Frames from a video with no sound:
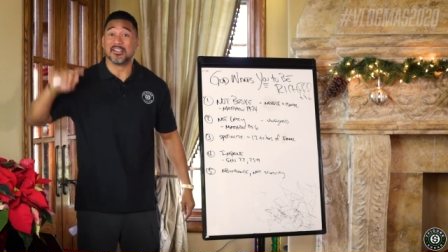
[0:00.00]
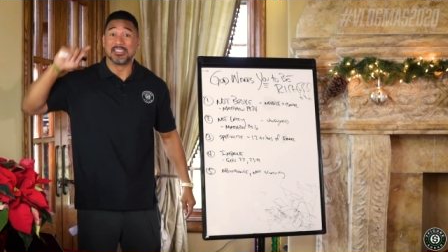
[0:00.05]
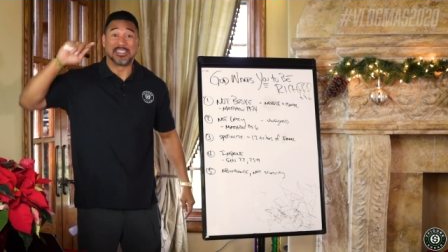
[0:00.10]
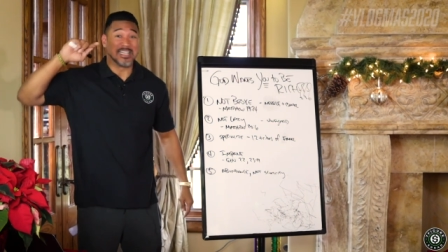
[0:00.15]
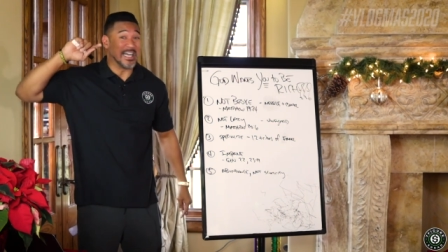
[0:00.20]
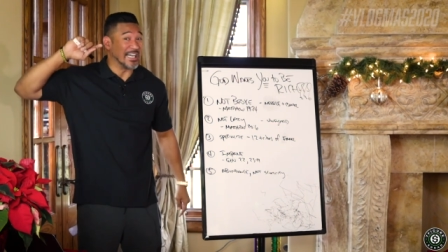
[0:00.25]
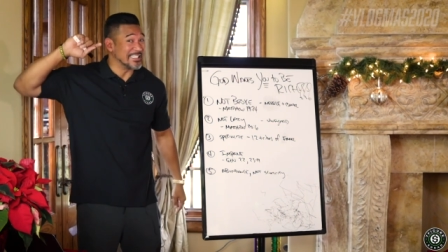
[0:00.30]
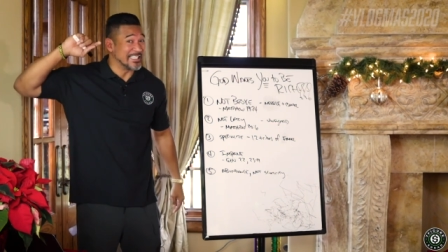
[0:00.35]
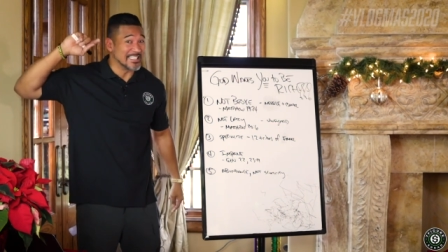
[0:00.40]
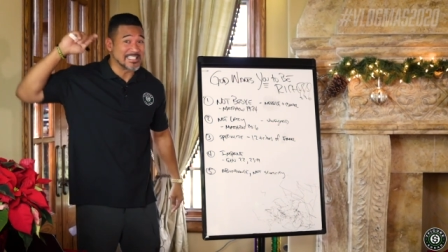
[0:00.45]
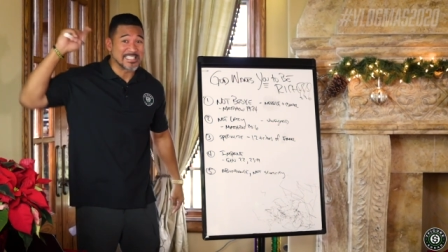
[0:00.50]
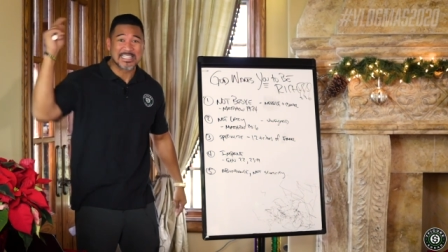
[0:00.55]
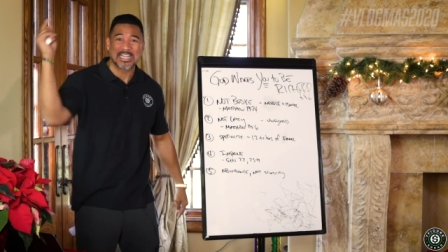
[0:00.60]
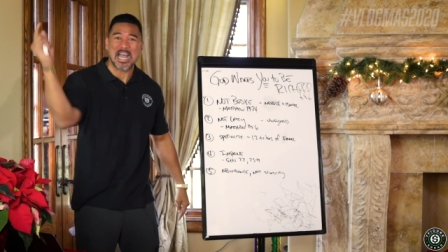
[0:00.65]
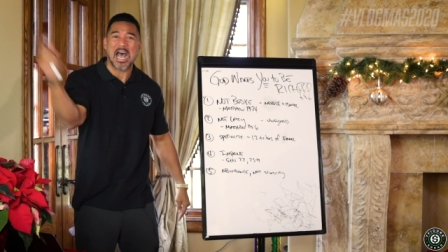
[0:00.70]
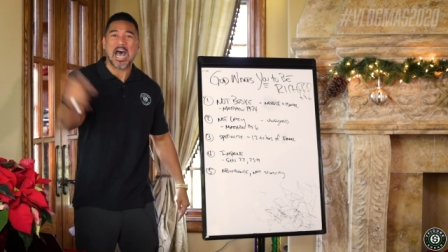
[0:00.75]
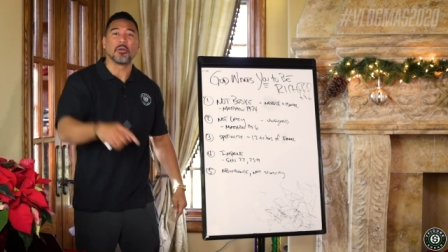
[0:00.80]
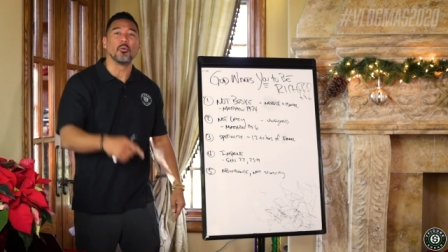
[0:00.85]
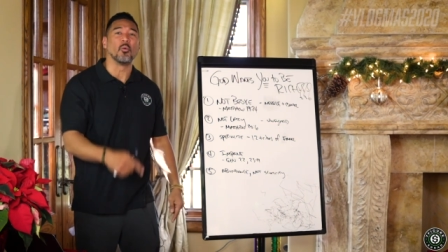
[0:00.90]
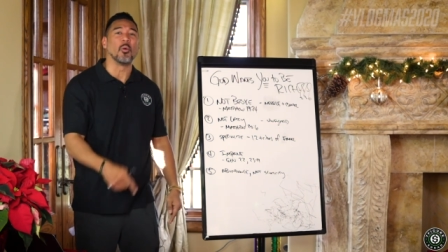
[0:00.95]
God does
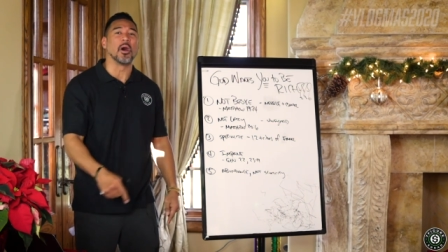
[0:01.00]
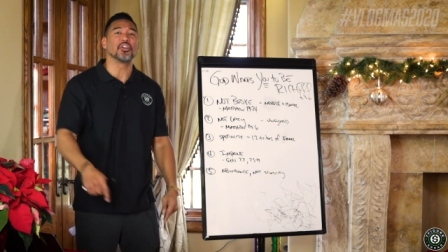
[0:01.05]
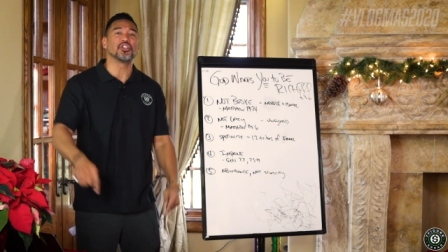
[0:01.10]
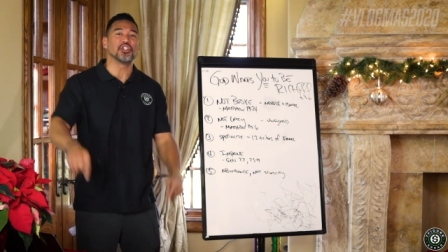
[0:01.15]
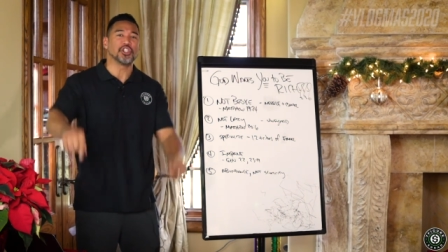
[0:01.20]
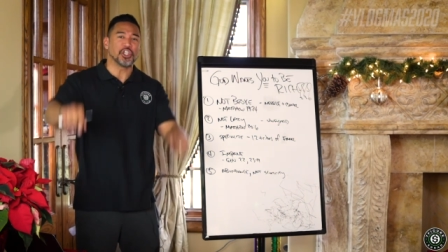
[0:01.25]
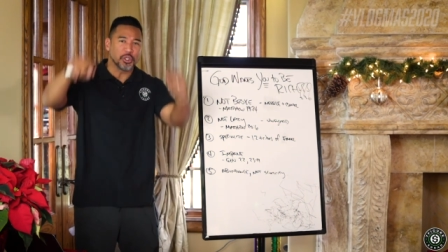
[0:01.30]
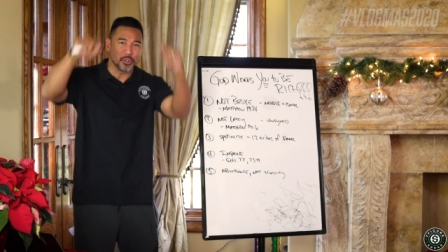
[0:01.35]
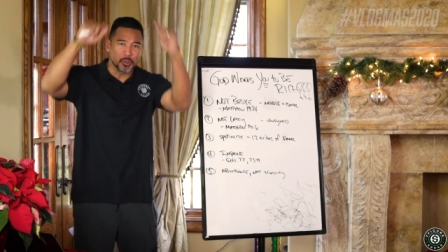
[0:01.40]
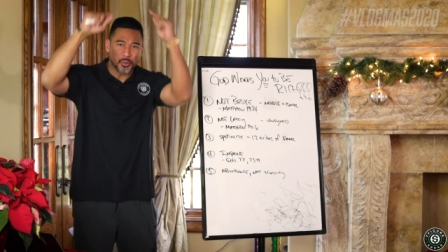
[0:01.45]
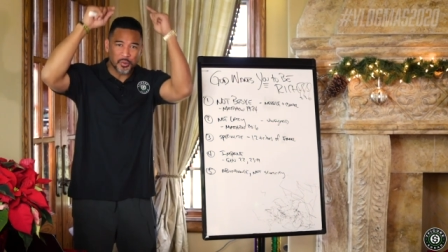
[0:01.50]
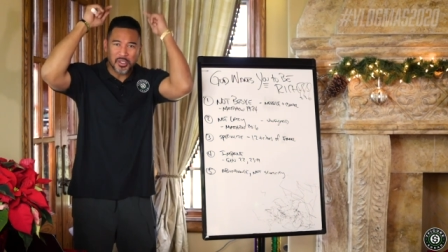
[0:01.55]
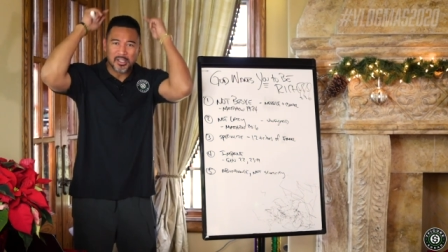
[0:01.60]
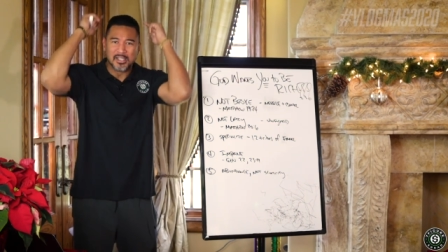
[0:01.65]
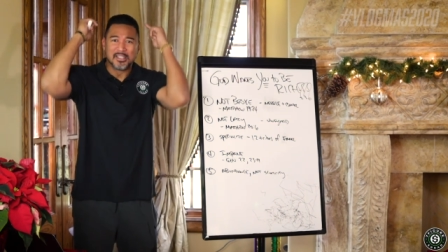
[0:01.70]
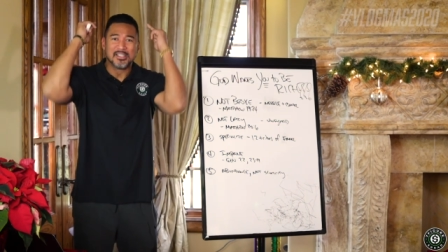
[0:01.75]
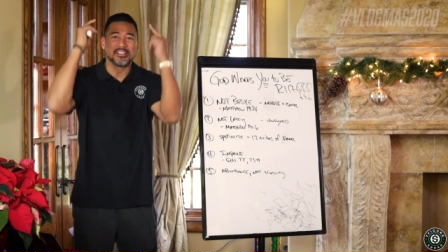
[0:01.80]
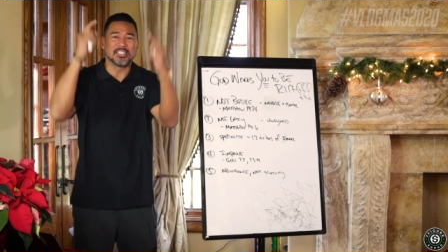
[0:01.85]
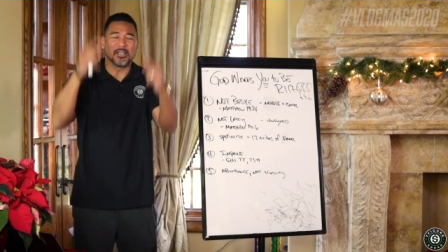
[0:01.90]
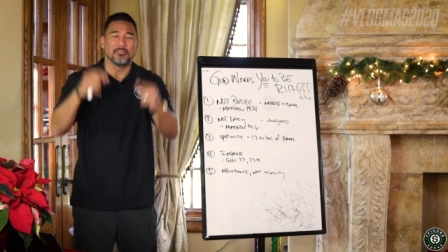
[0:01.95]
not want you
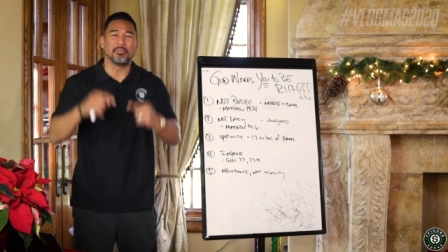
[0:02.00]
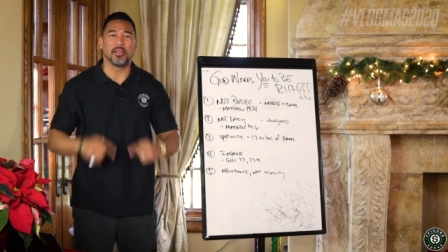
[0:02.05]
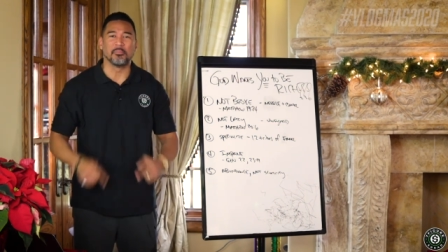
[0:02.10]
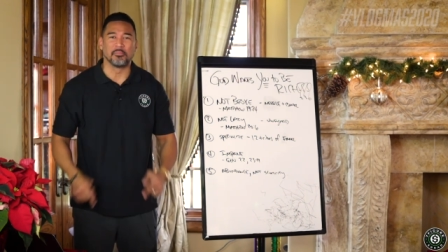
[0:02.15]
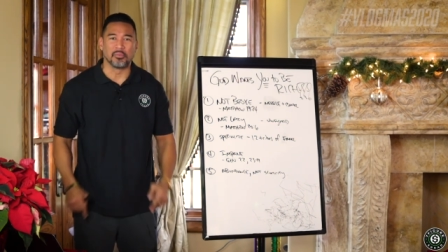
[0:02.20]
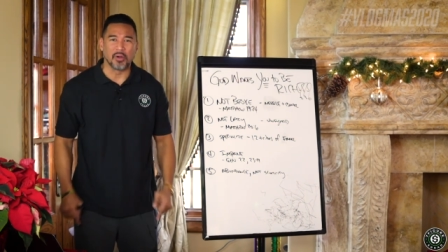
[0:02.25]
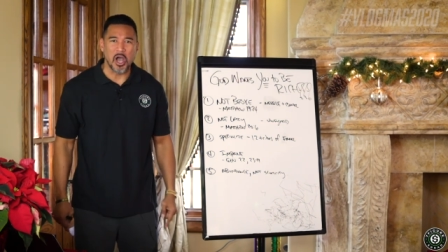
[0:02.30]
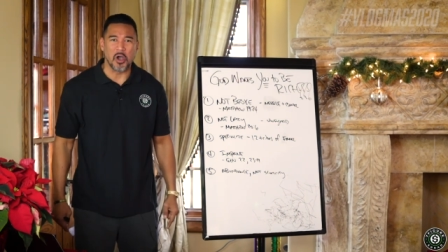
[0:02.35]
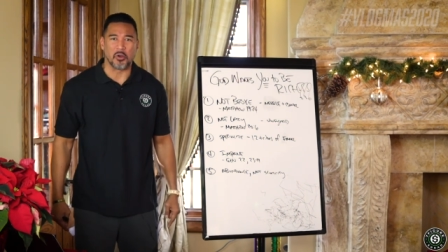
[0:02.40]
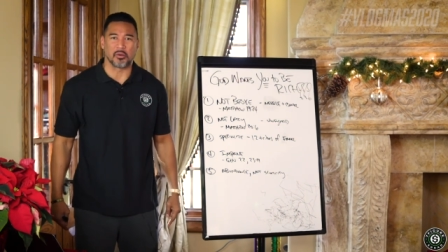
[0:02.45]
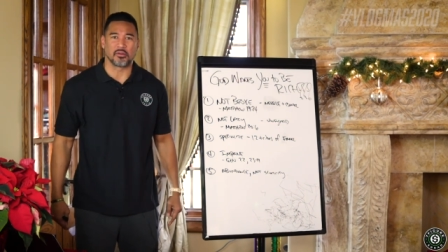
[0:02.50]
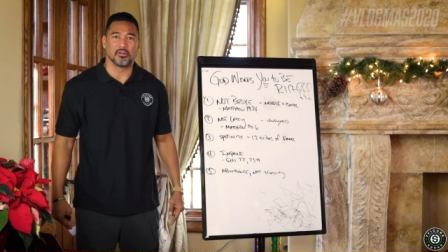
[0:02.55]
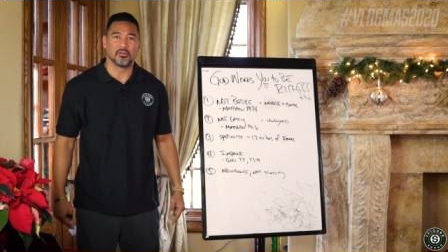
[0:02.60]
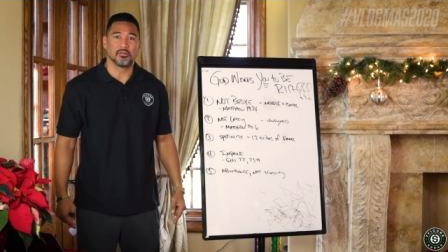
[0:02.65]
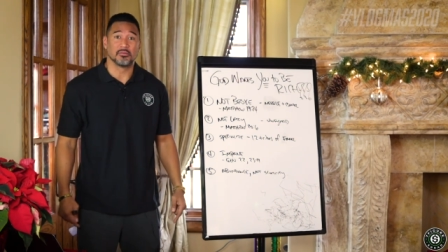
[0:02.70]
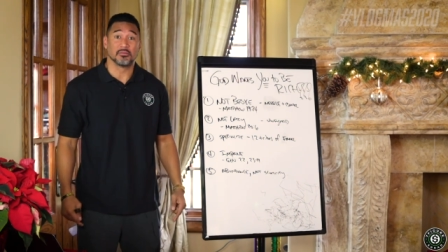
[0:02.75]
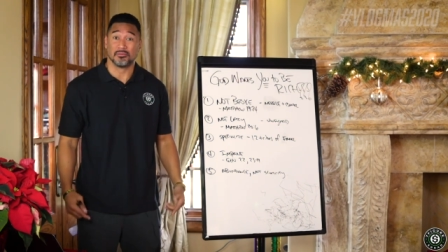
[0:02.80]
to be broke.